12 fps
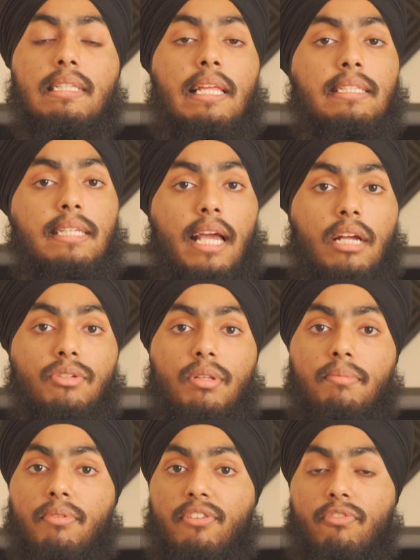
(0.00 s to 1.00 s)
lens actually
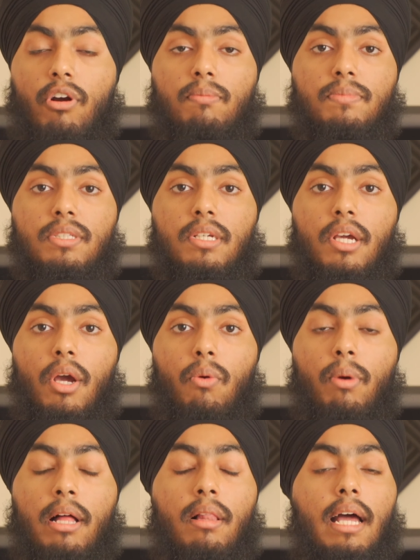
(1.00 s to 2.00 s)
performs.
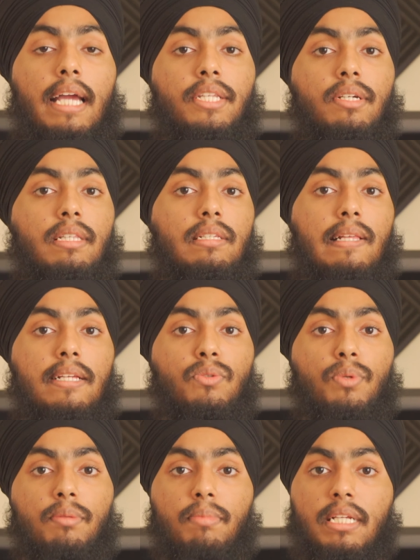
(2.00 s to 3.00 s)
Well, I took this lens
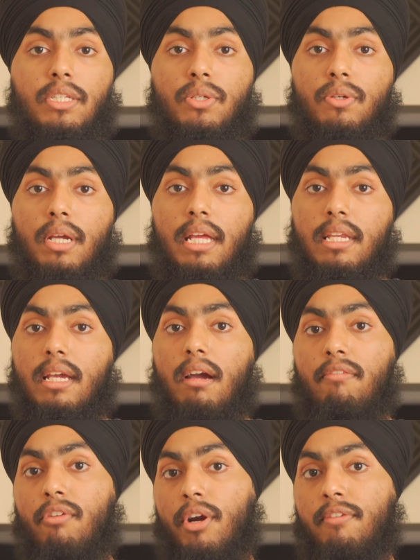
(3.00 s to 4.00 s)
with me to India
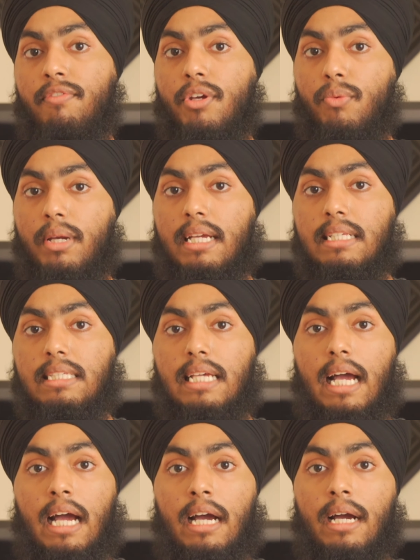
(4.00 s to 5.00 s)
for a few weeks.
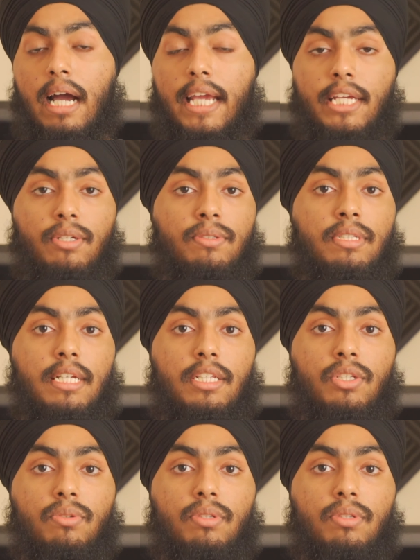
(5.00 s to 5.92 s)
I used it to